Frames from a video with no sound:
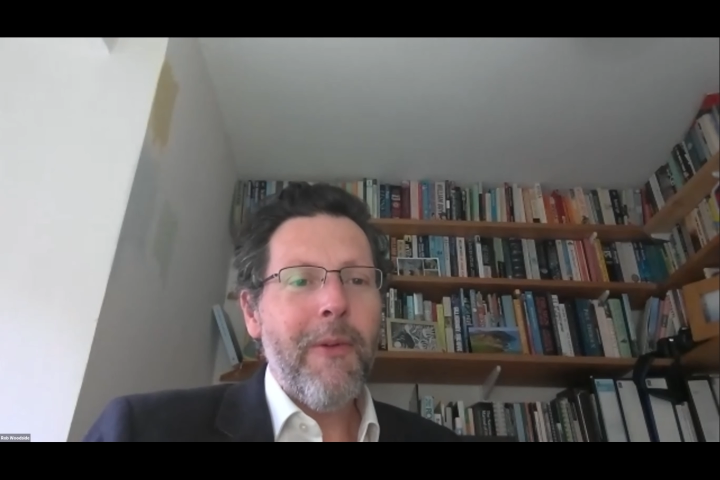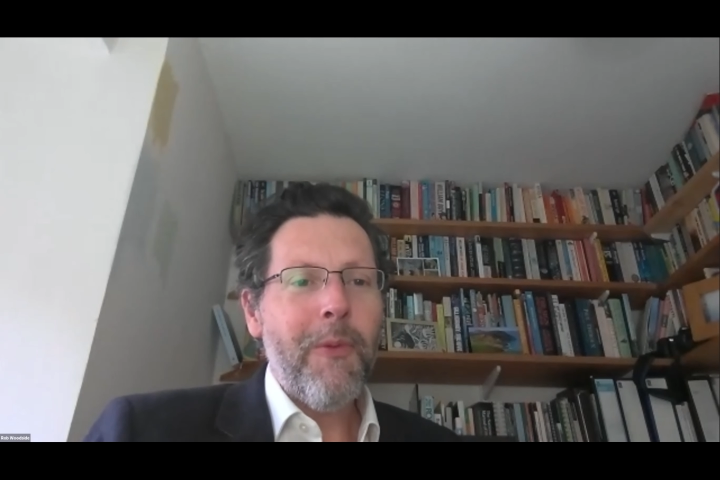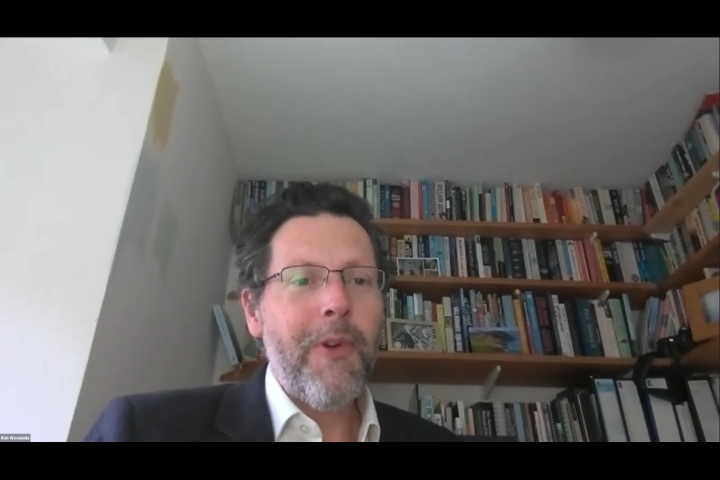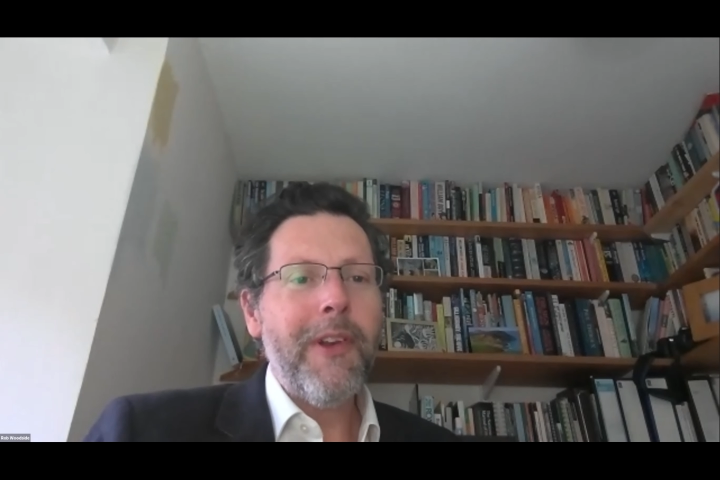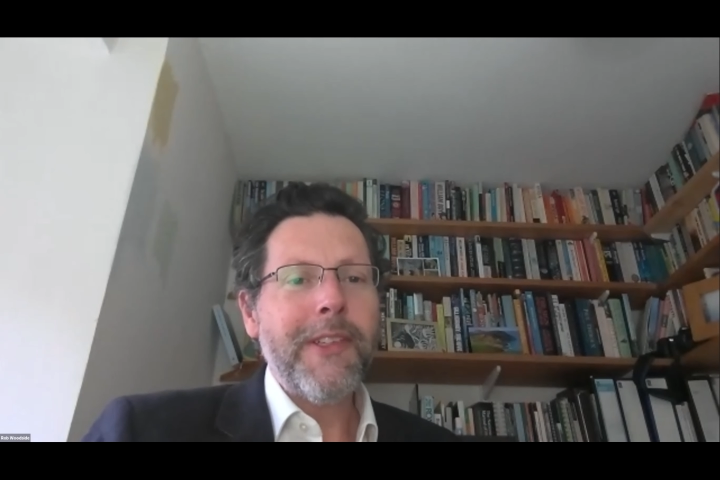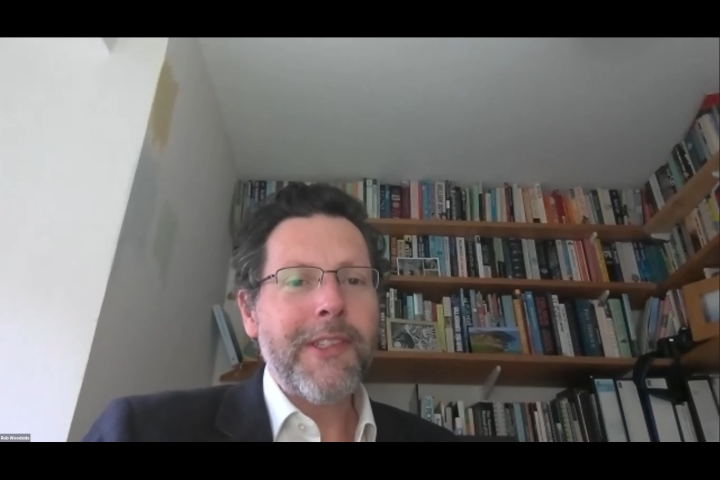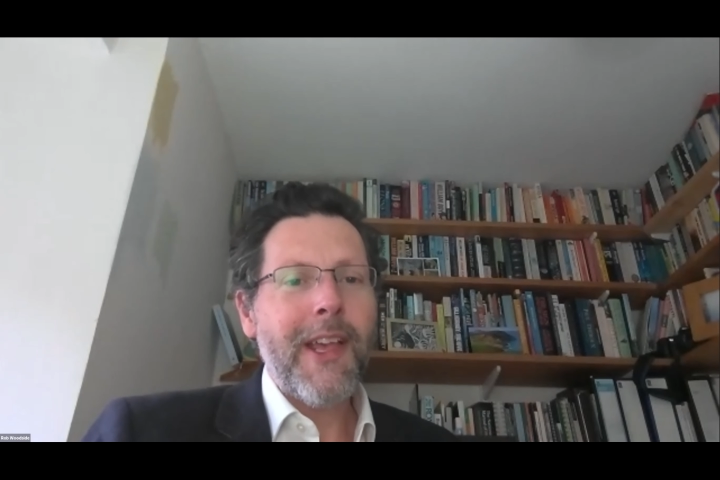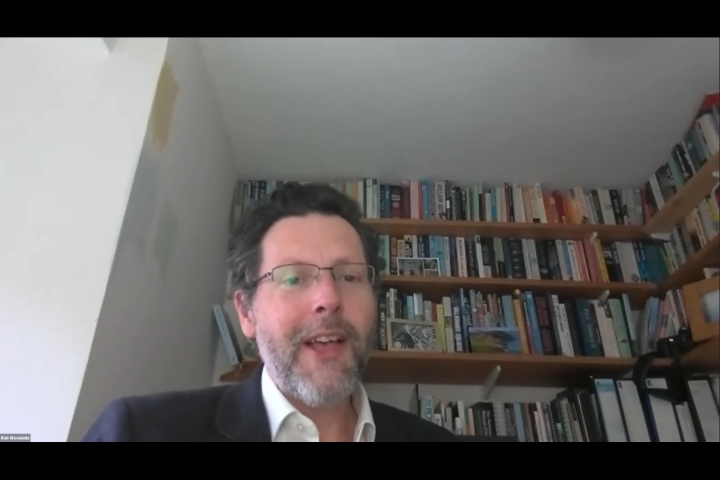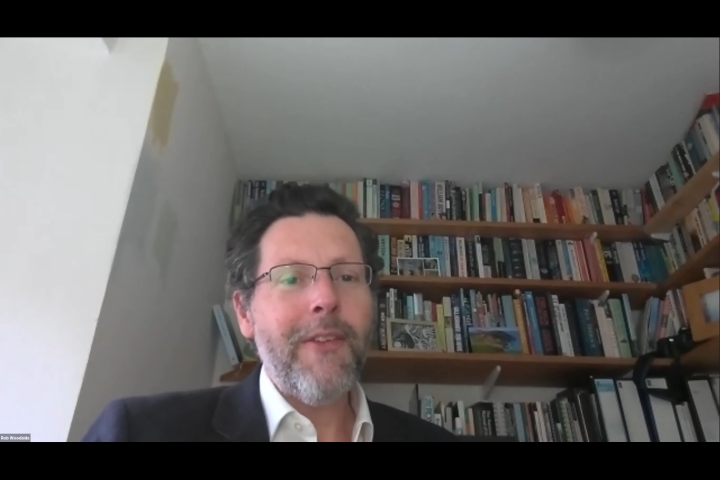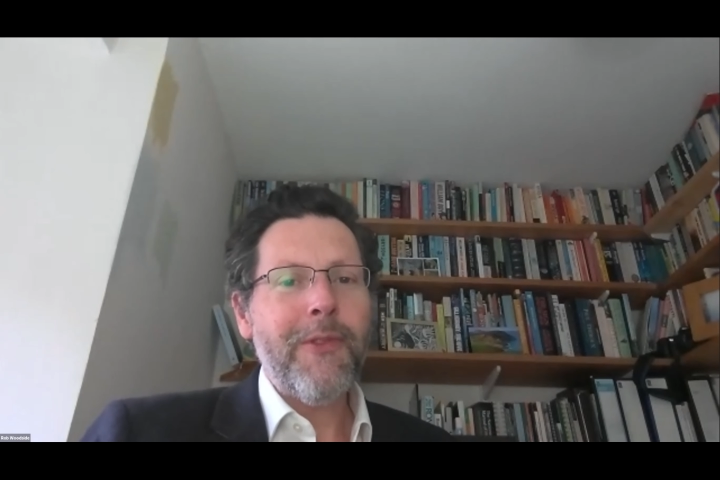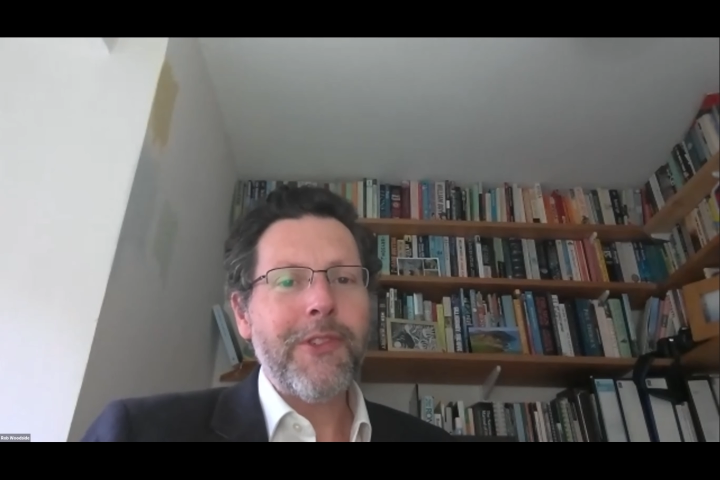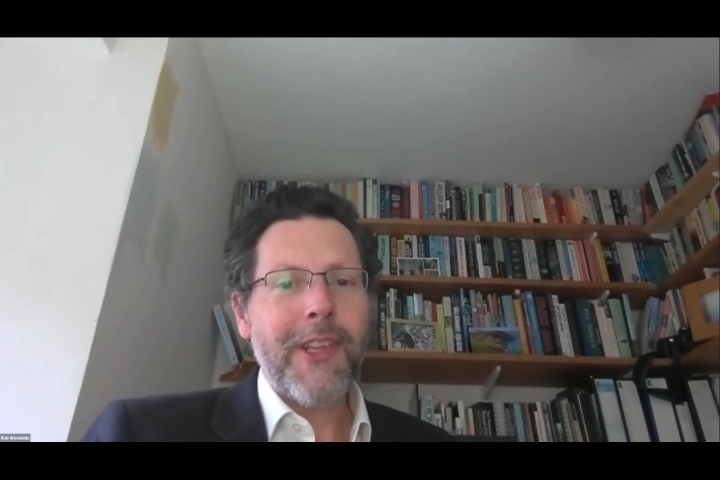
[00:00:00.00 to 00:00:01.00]
wool
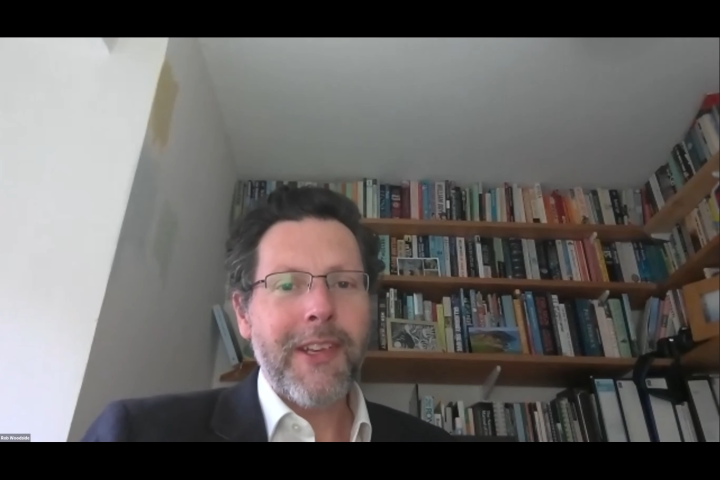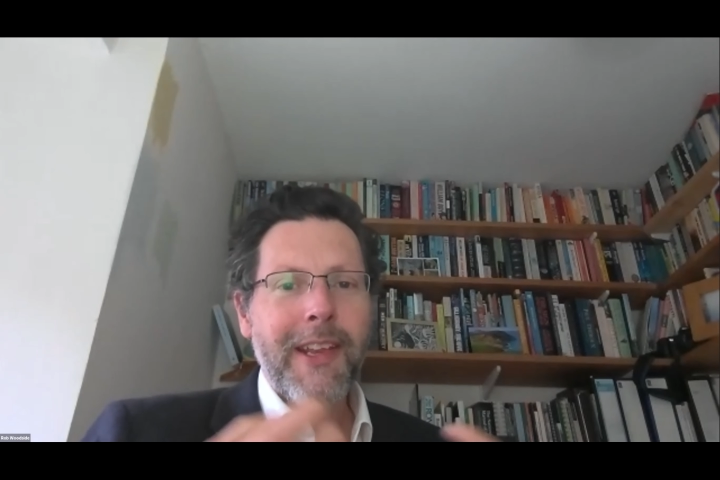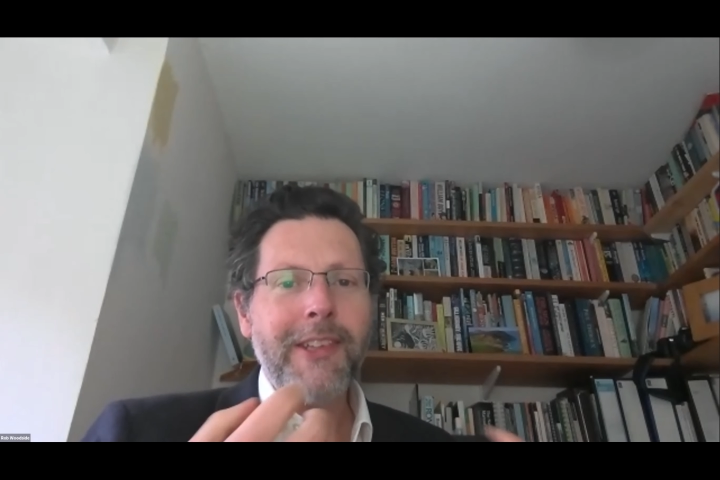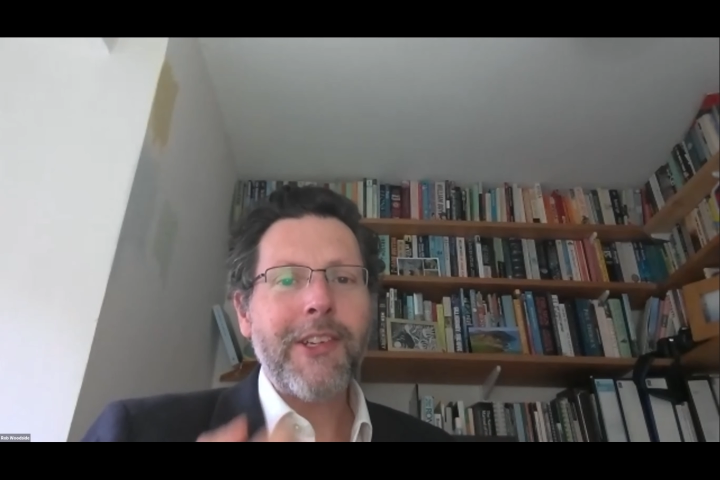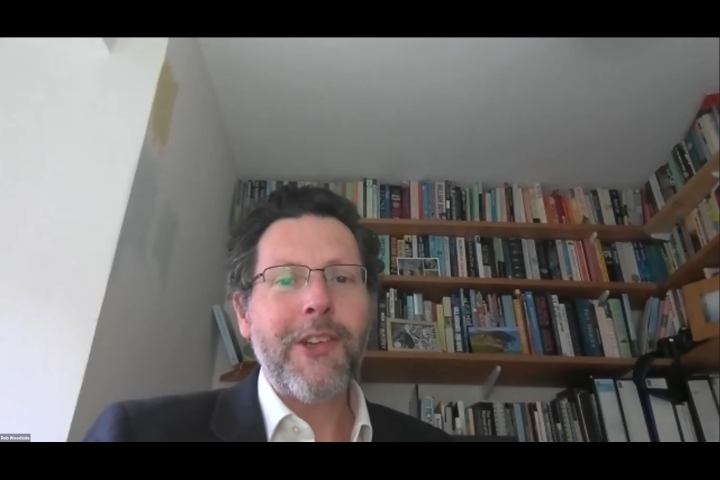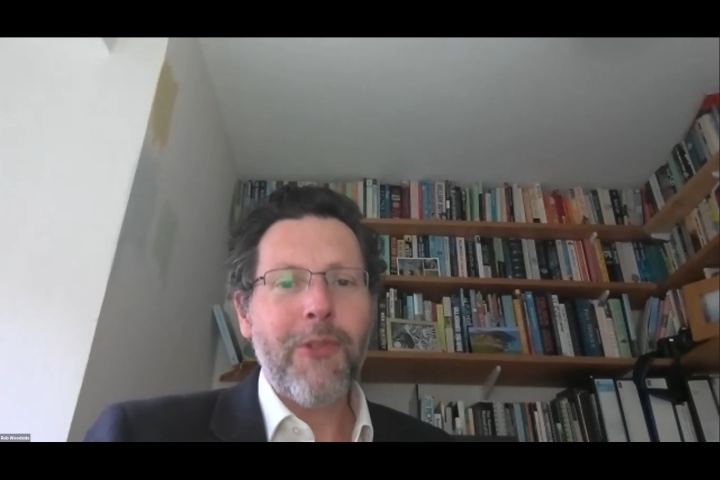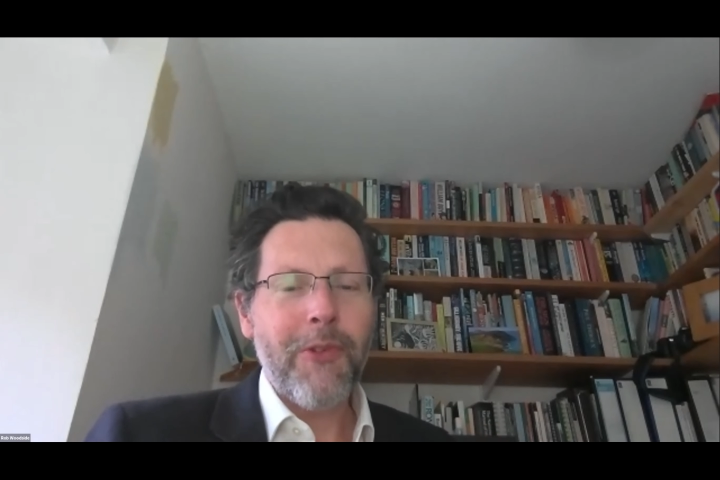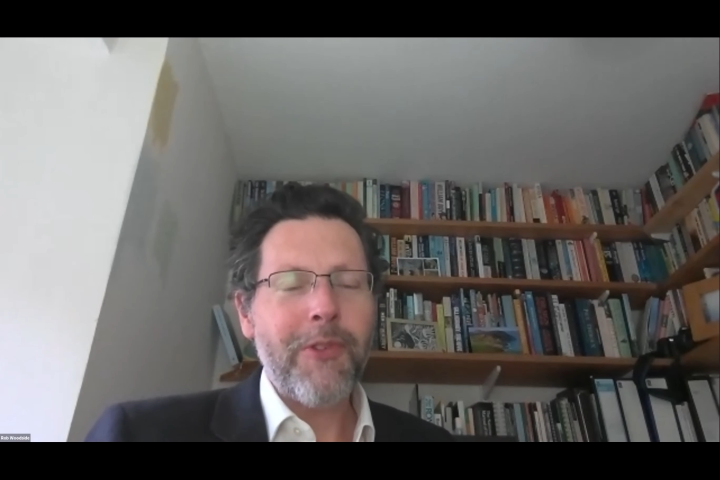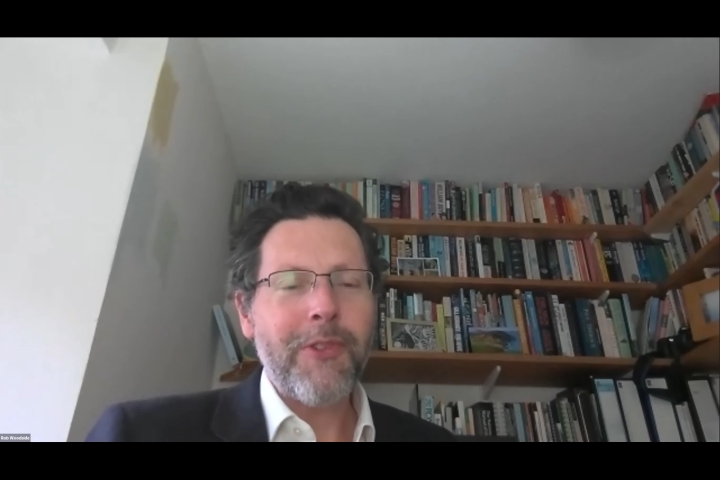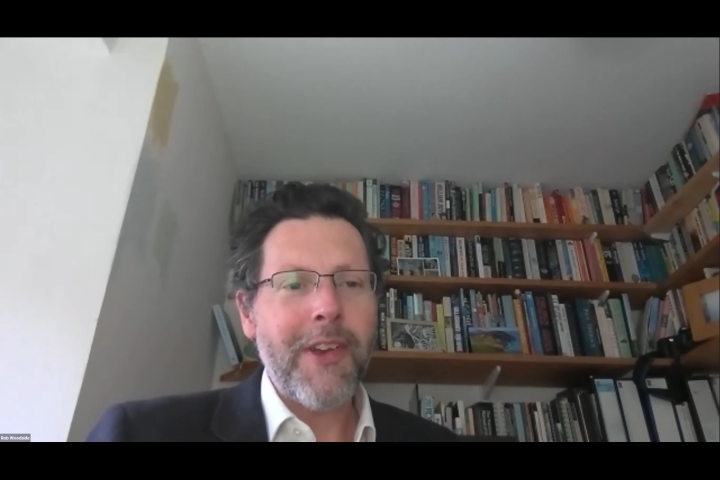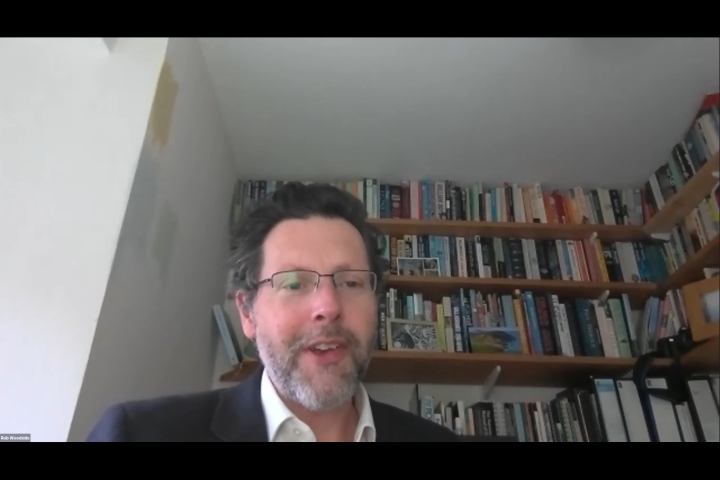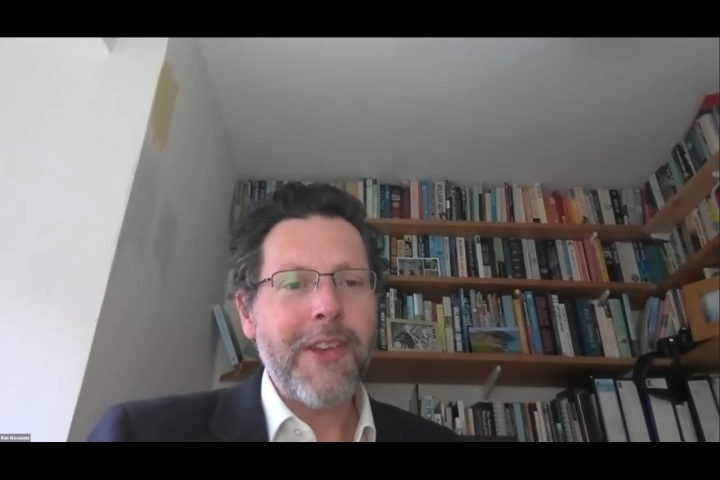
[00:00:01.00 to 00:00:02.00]
itself, which then actually
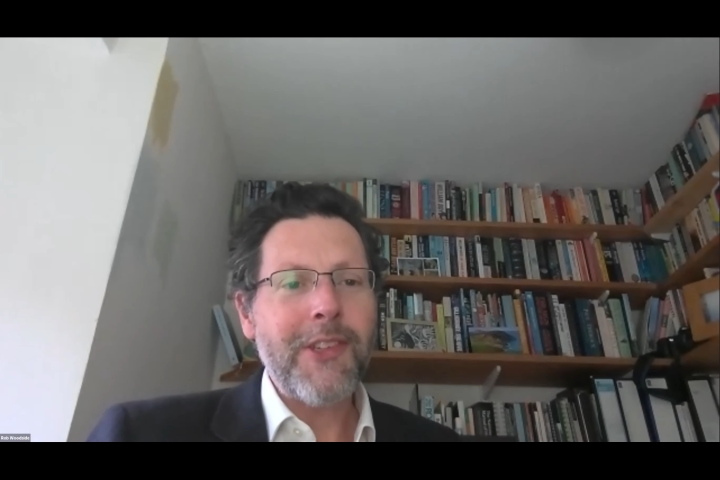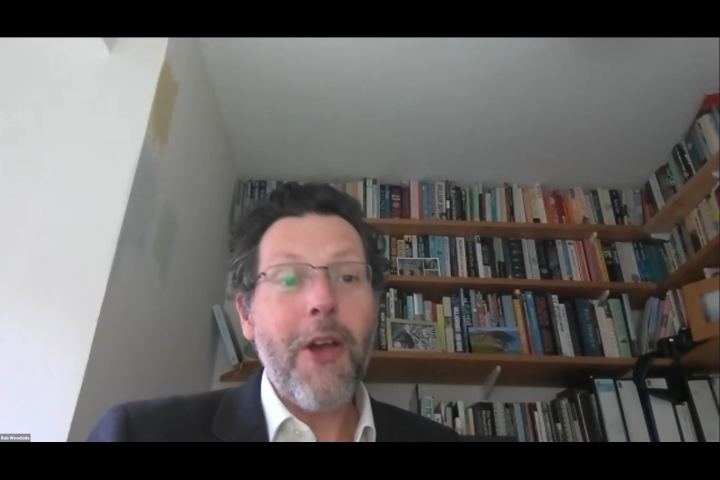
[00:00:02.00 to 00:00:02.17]
creates